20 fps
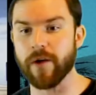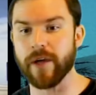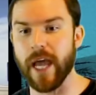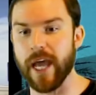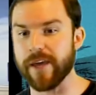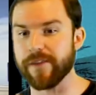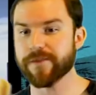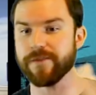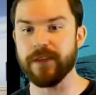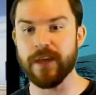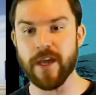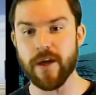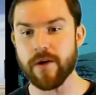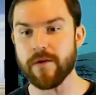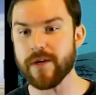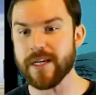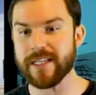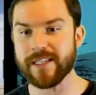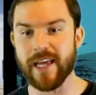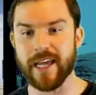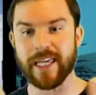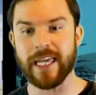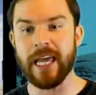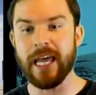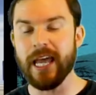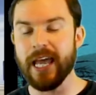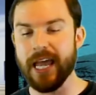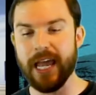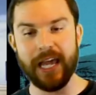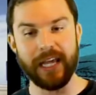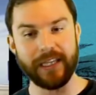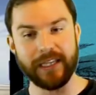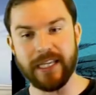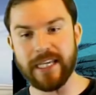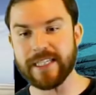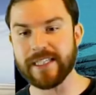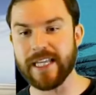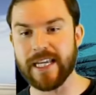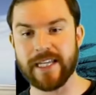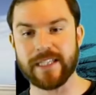okay, Theo is like at
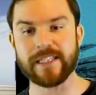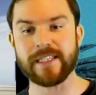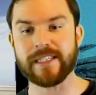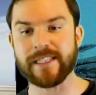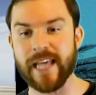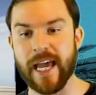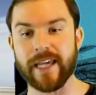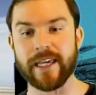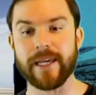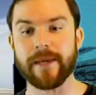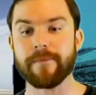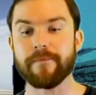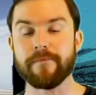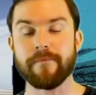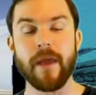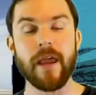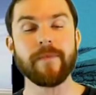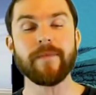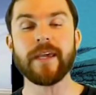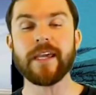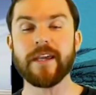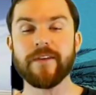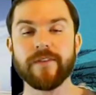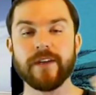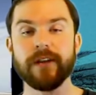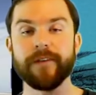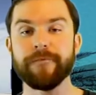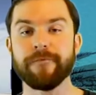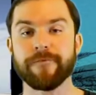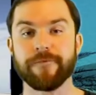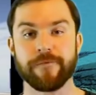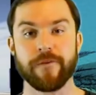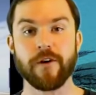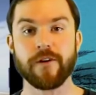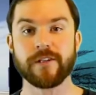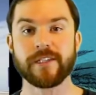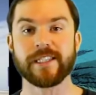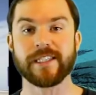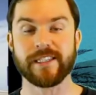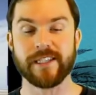least in second, maybe even in
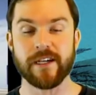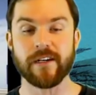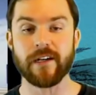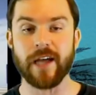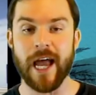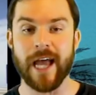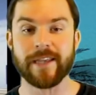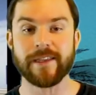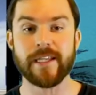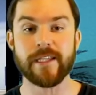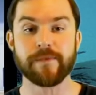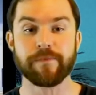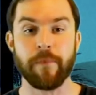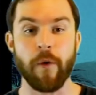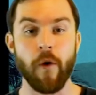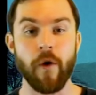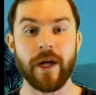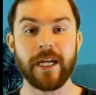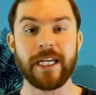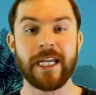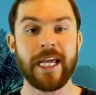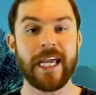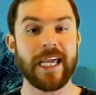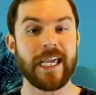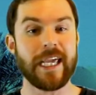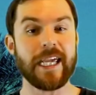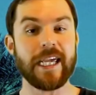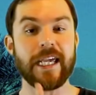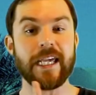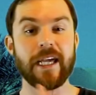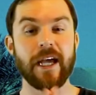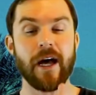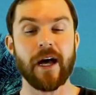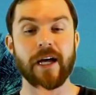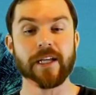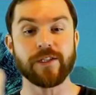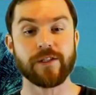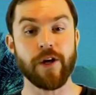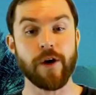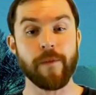first still. At this point,
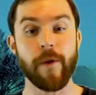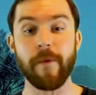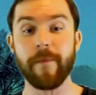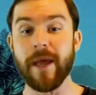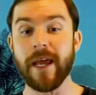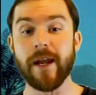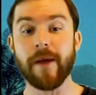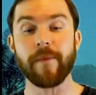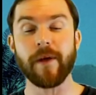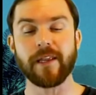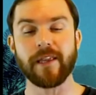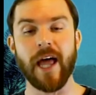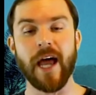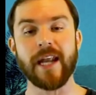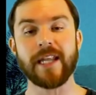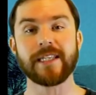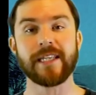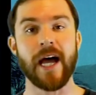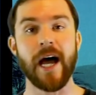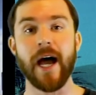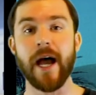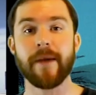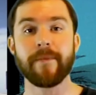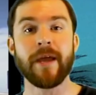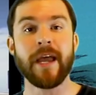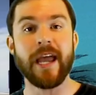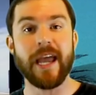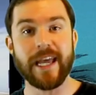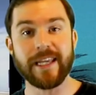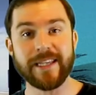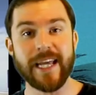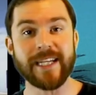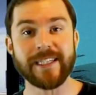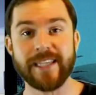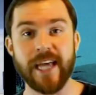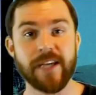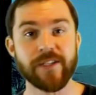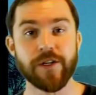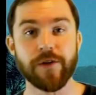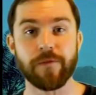Turbo made up a lot of time in that
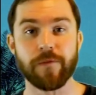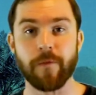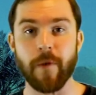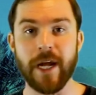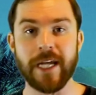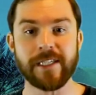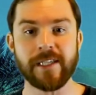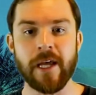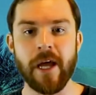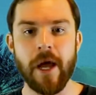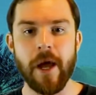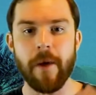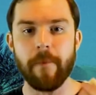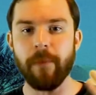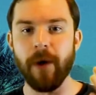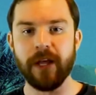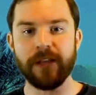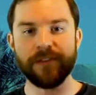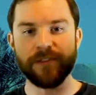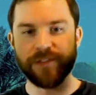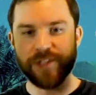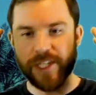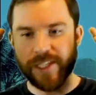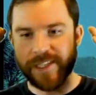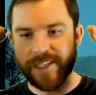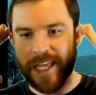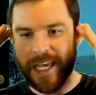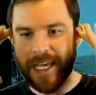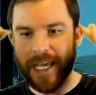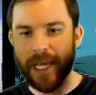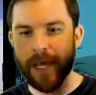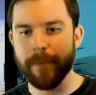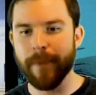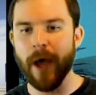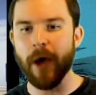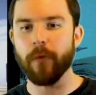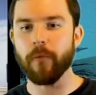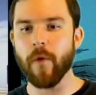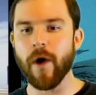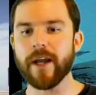desert race. But just thinking
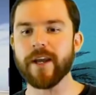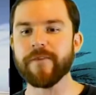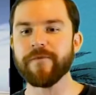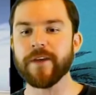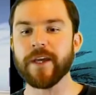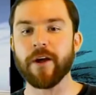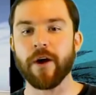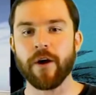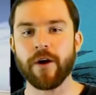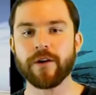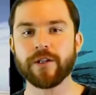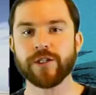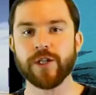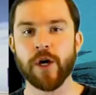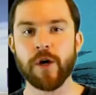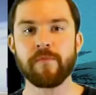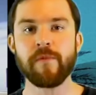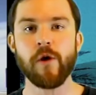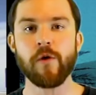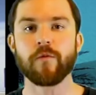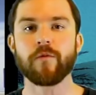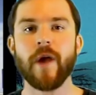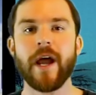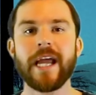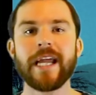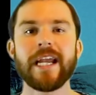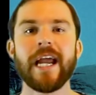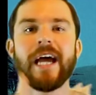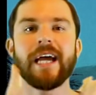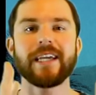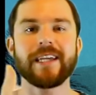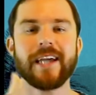about what if he heard Turbo right,